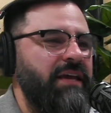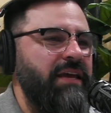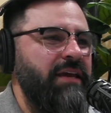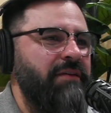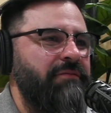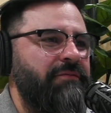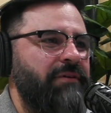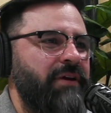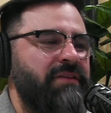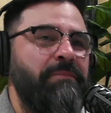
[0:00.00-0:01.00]
if
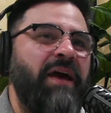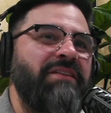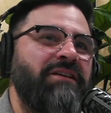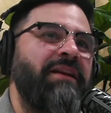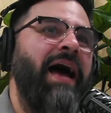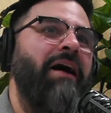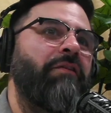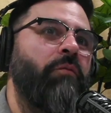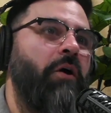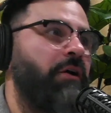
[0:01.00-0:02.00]
it depends on how
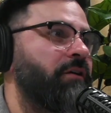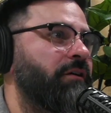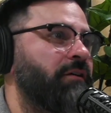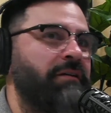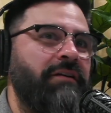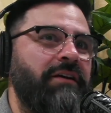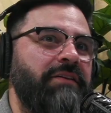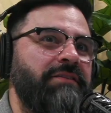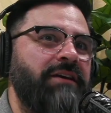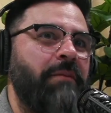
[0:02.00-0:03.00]
the water
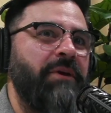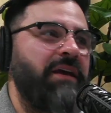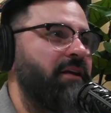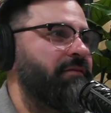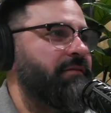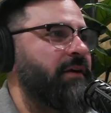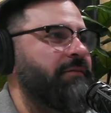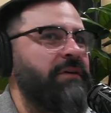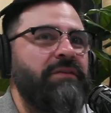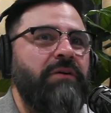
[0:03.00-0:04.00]
is coming in,
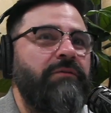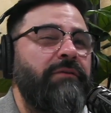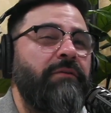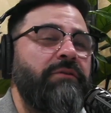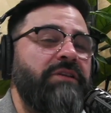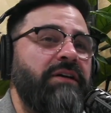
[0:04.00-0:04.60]
if it was